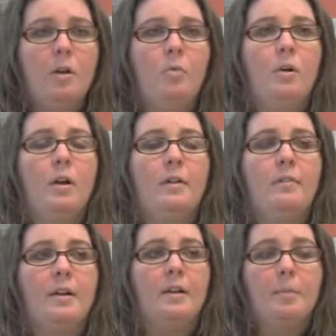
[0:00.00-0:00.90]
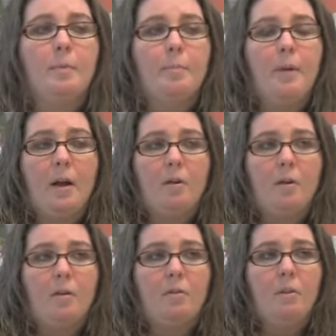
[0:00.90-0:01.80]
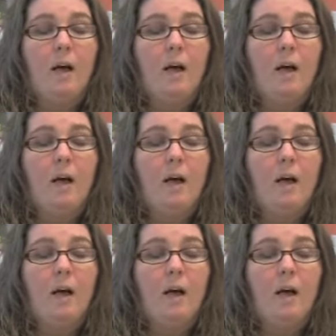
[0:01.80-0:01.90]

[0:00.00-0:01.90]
what kind of academic background.